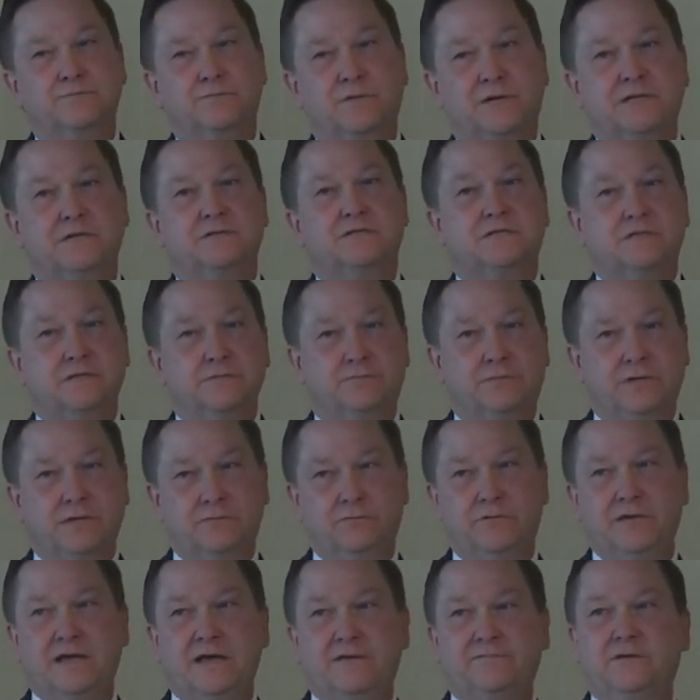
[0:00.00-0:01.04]

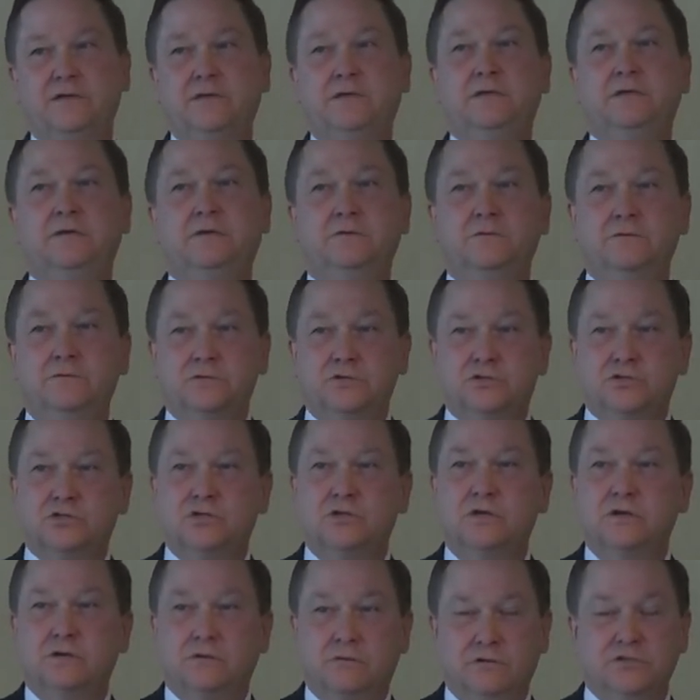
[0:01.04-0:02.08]
but we have a
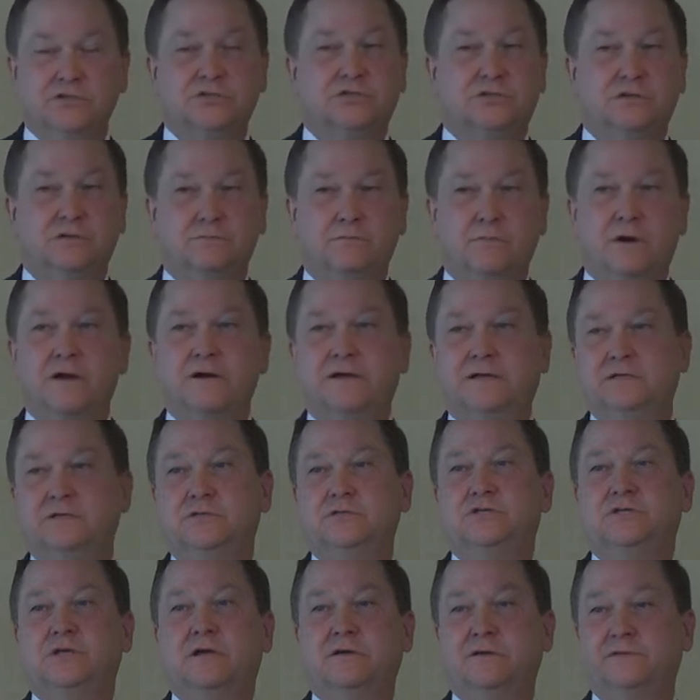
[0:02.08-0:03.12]
huge Christian market
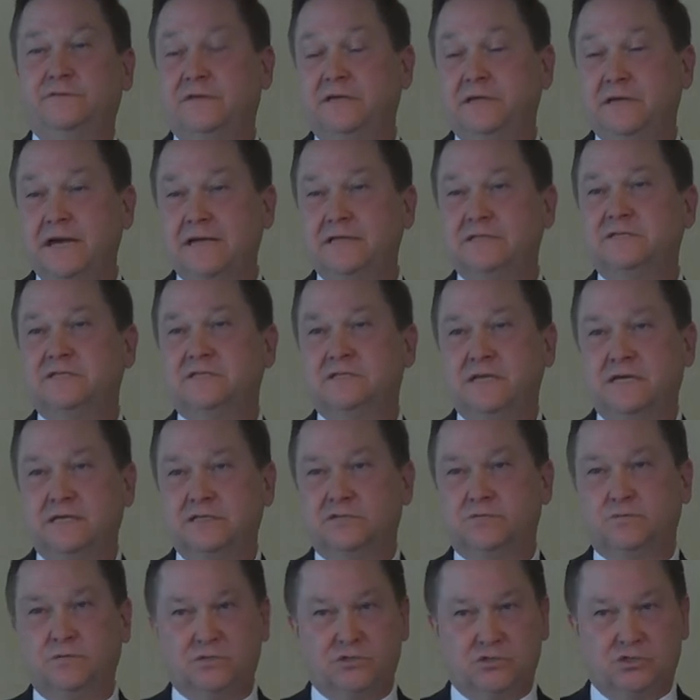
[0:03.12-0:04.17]
share in the United
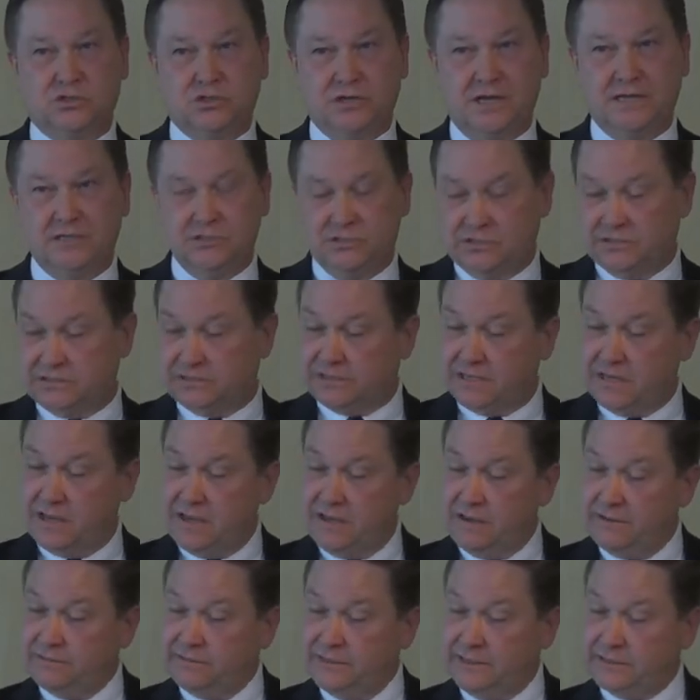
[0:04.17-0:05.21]
States, which changes
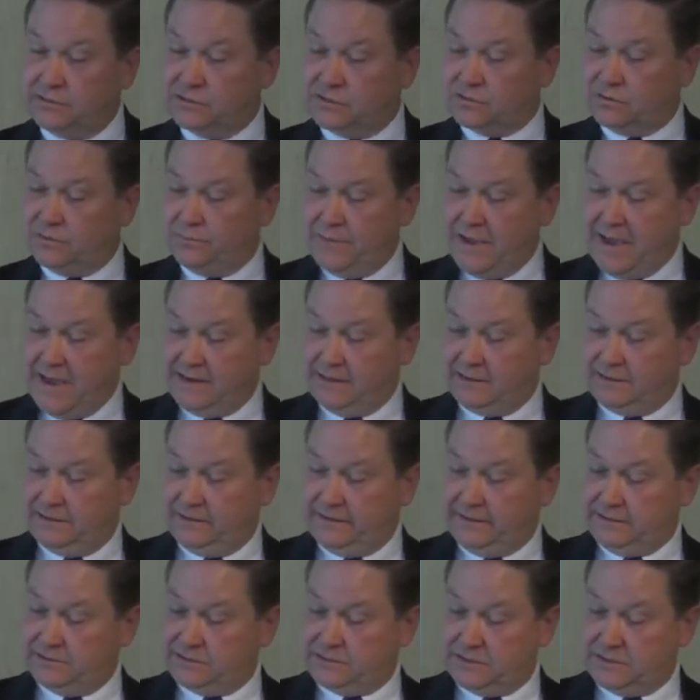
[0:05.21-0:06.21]
things dramatically.